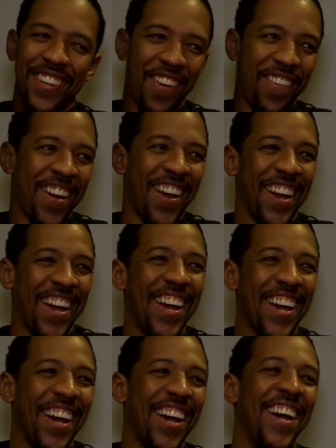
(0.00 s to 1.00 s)

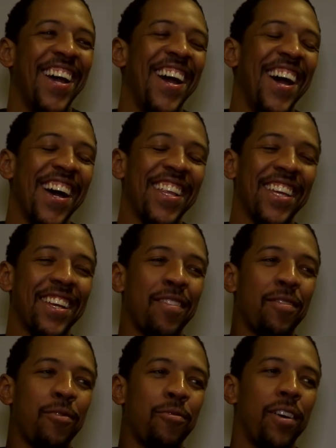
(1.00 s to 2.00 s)
I think
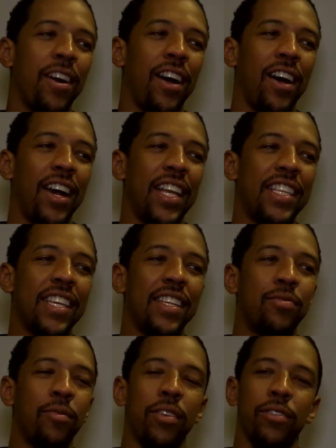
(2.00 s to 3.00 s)

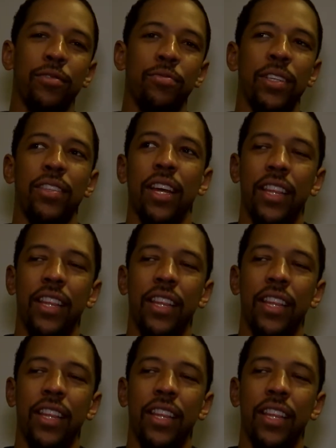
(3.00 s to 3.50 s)
it's one of those whistles.